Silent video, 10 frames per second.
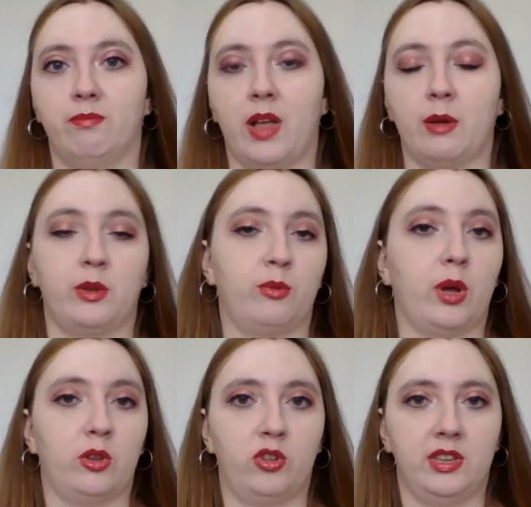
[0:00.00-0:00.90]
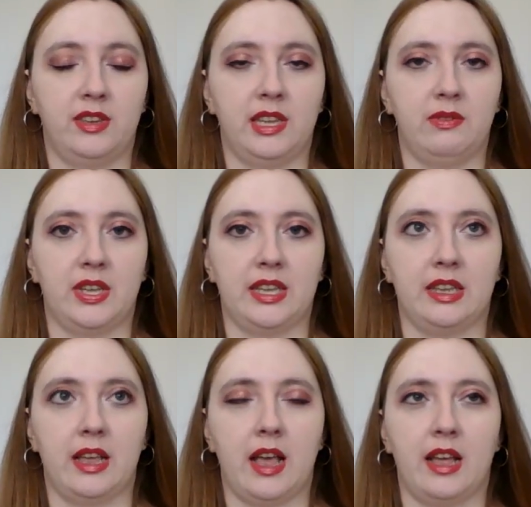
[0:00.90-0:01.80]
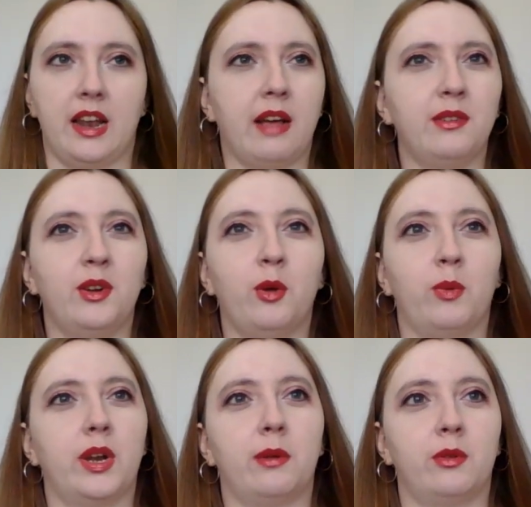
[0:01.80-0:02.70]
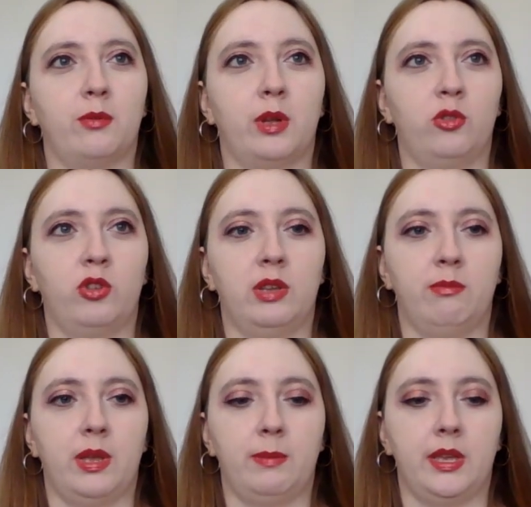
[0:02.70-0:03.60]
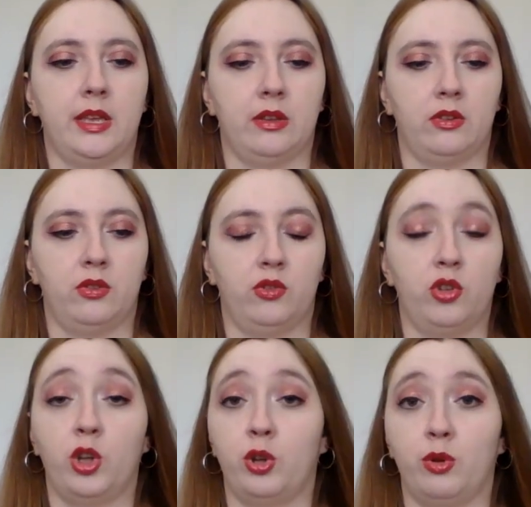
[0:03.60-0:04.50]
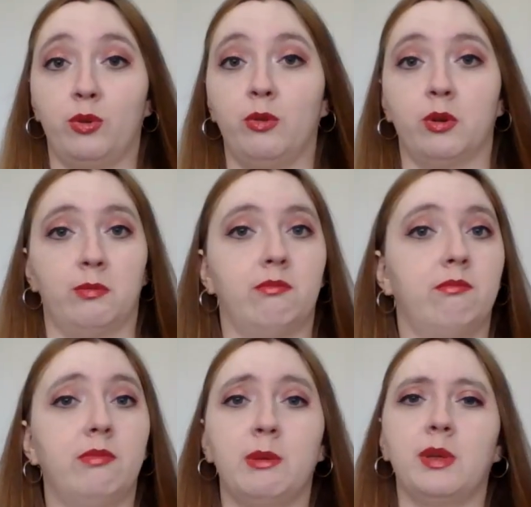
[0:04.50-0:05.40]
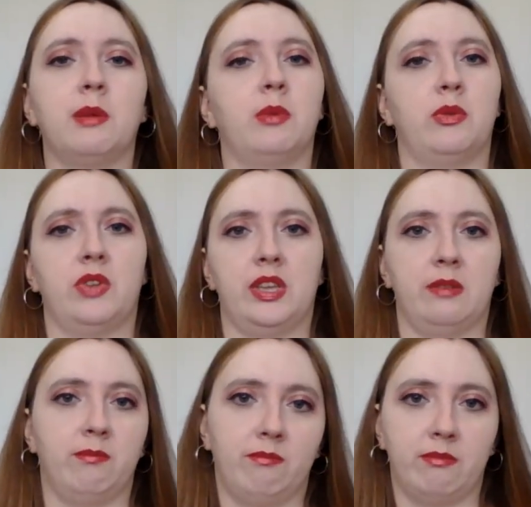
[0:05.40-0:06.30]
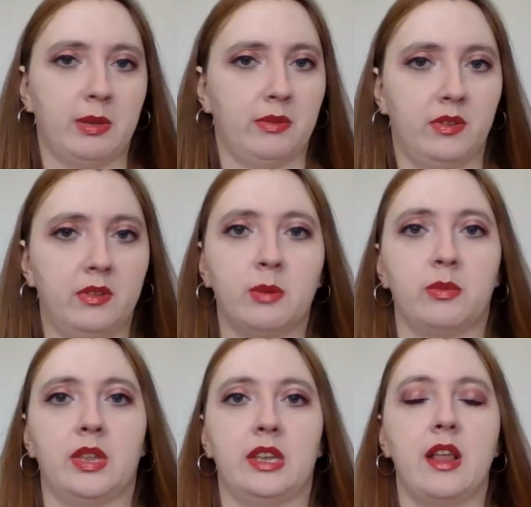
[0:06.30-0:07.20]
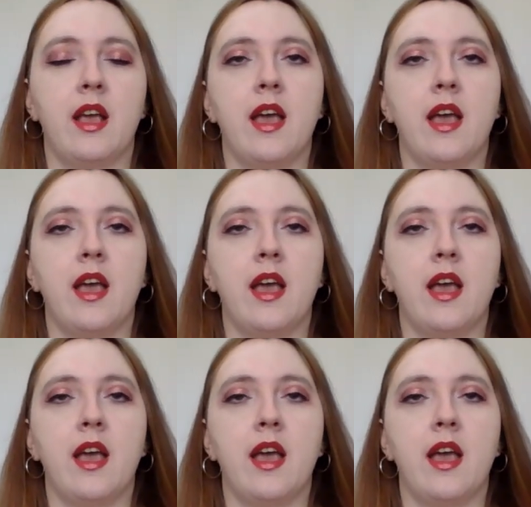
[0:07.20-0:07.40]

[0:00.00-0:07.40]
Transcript: I was watching TV, and I don't know what I was watching, maybe a show or maybe a movie, something.